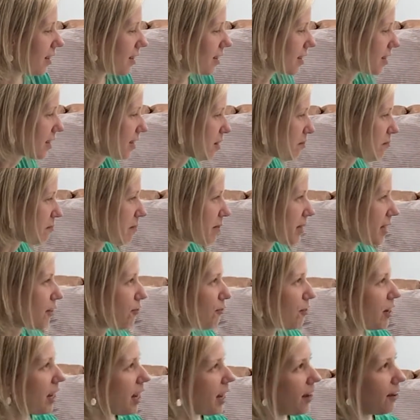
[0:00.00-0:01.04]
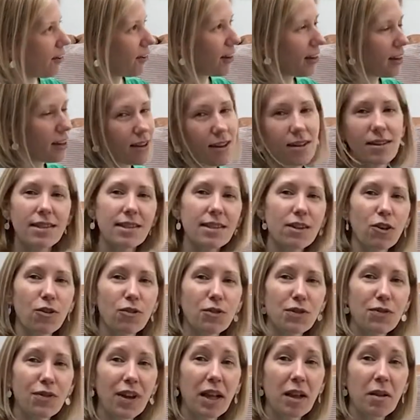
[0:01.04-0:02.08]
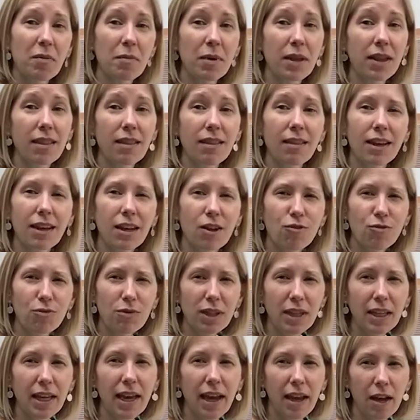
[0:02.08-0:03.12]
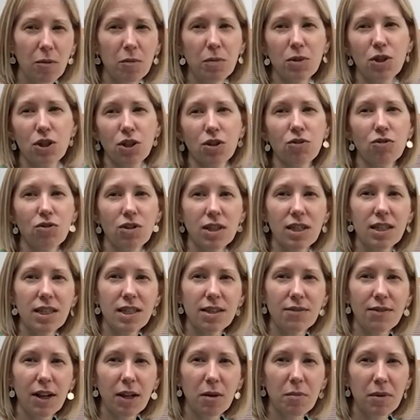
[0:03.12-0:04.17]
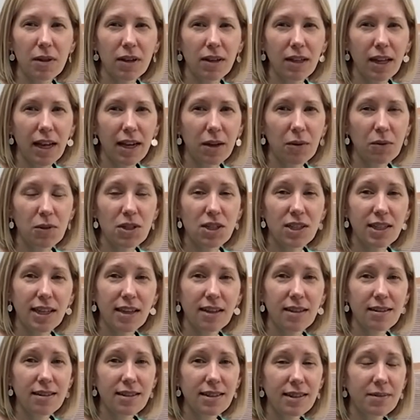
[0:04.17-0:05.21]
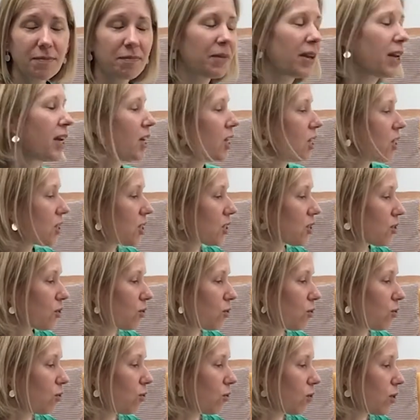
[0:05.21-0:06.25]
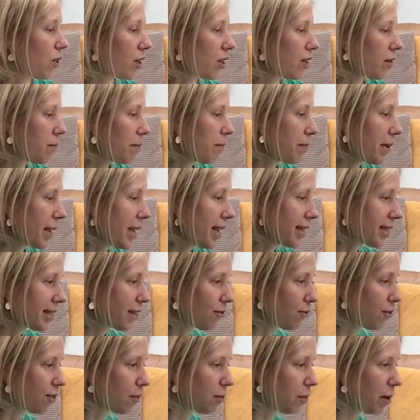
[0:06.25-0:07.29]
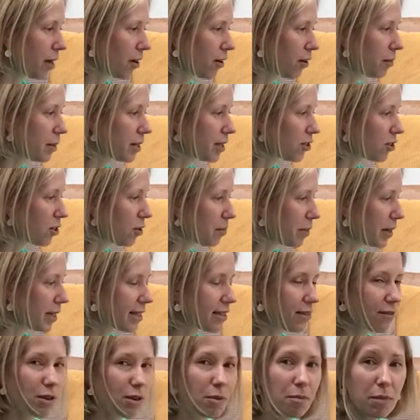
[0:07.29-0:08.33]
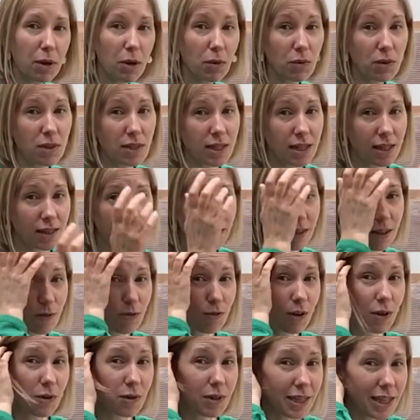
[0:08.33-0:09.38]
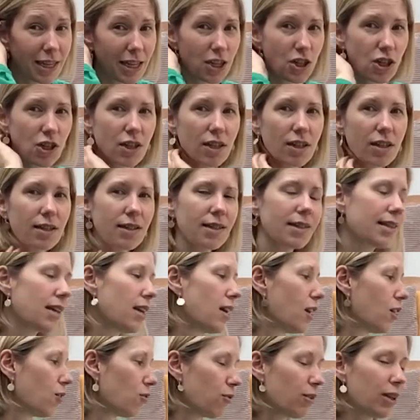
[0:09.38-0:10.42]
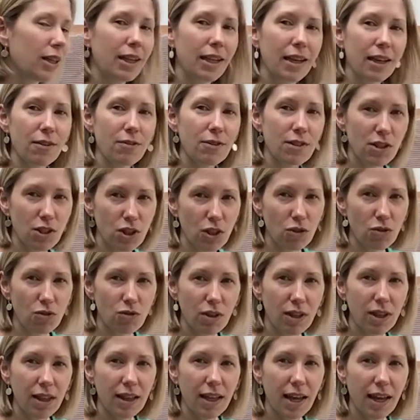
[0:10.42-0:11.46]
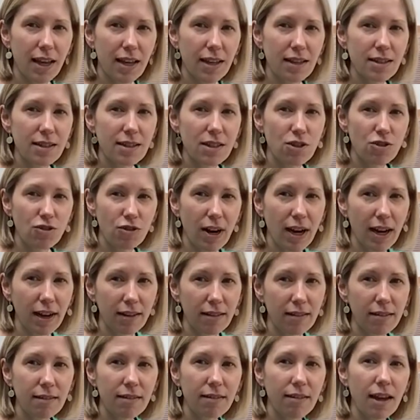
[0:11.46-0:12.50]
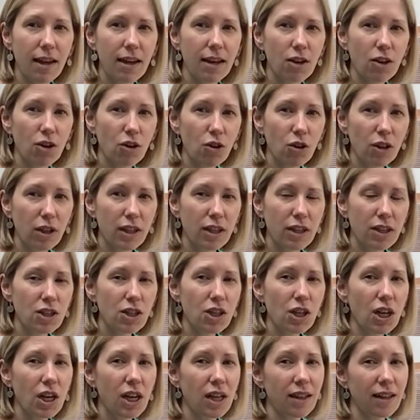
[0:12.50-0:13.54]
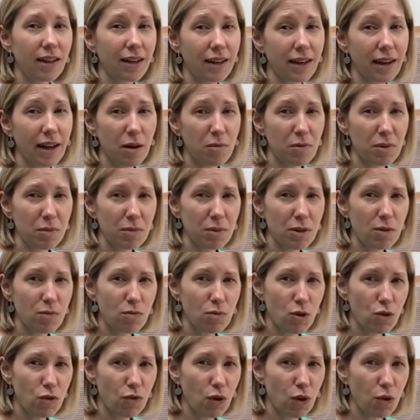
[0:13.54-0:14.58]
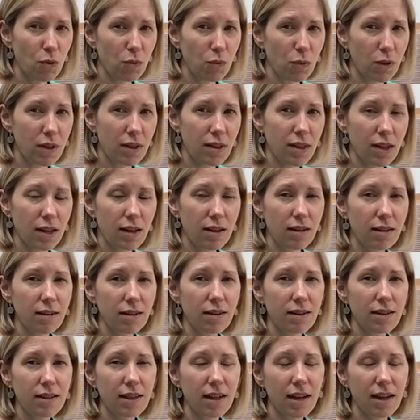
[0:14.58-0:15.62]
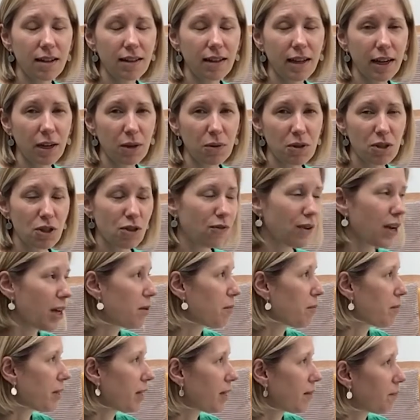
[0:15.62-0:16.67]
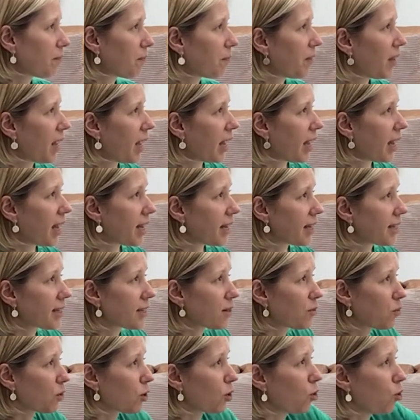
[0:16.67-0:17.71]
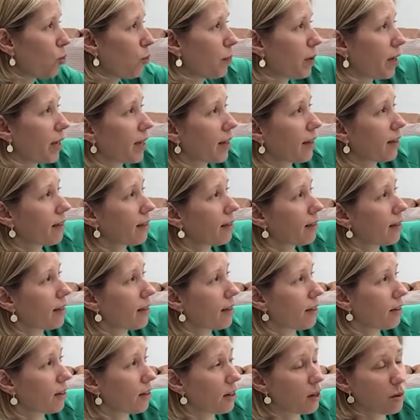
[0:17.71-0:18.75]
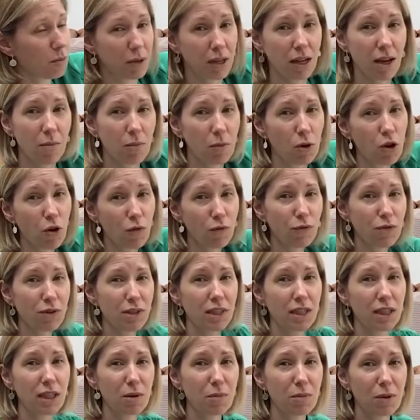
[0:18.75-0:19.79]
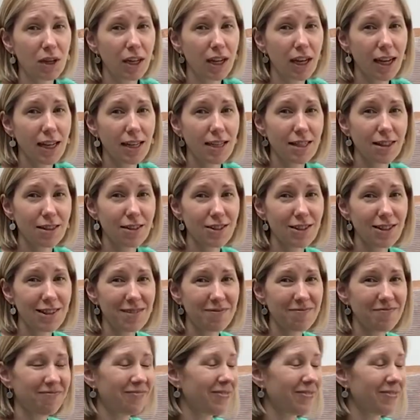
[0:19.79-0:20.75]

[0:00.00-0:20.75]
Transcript: some different areas of development that can really help children to develop their language skills. So the base of the pyramid, or the base of the mountain, the foundations, really gives children that strength, that knowledge that can help them to move on with their language development. And we're hoping that they're going to become confident communicators.